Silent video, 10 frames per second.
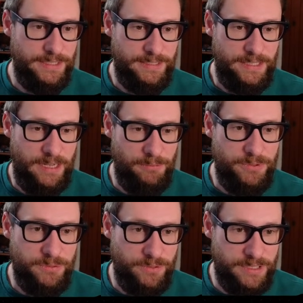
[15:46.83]
And we'll
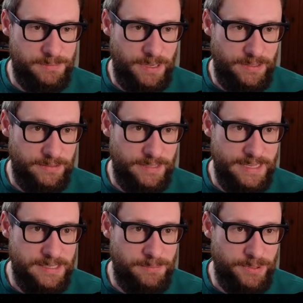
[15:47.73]
do all this part
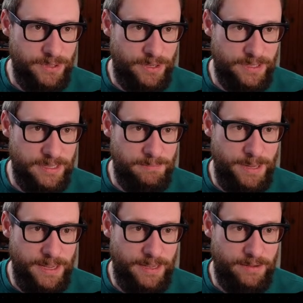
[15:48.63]
later, but you can then
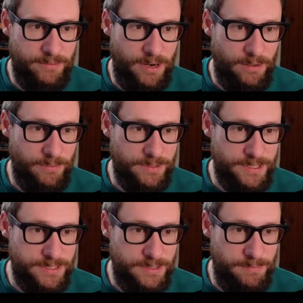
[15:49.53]
pick, right, I want
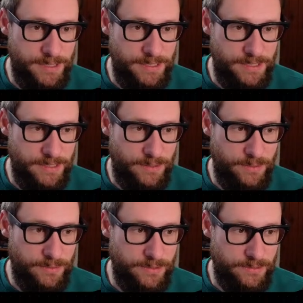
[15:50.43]
this to be
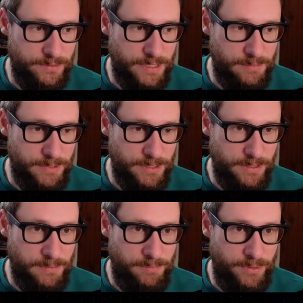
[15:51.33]
Google Nano
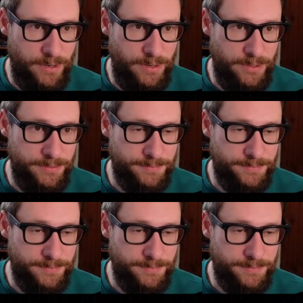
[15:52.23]
Banana Pro.